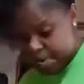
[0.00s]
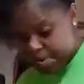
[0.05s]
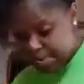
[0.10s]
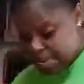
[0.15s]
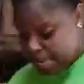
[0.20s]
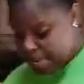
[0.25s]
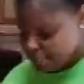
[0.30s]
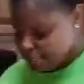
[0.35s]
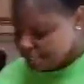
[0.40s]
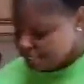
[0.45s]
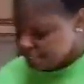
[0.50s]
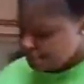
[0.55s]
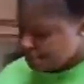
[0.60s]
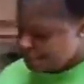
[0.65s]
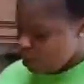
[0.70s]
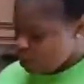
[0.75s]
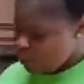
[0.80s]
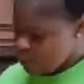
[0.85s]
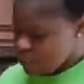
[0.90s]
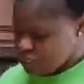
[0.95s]
And as I'm
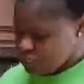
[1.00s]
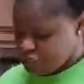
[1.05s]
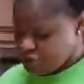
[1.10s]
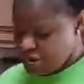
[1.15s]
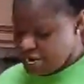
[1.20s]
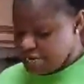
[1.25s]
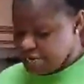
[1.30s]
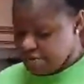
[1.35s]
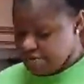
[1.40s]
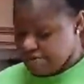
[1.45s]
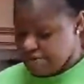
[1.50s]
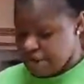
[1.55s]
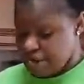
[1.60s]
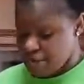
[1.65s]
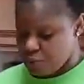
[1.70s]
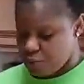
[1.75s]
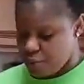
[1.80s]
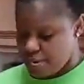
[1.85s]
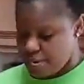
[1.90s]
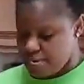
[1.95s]
always trying to
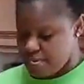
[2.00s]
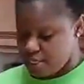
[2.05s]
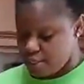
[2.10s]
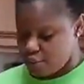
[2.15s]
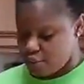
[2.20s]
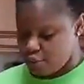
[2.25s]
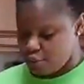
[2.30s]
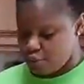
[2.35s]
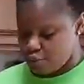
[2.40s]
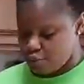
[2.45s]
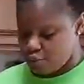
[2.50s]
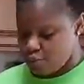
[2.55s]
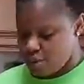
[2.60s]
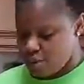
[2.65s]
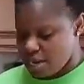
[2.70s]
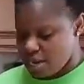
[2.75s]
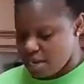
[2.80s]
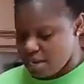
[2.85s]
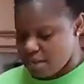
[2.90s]
find ways to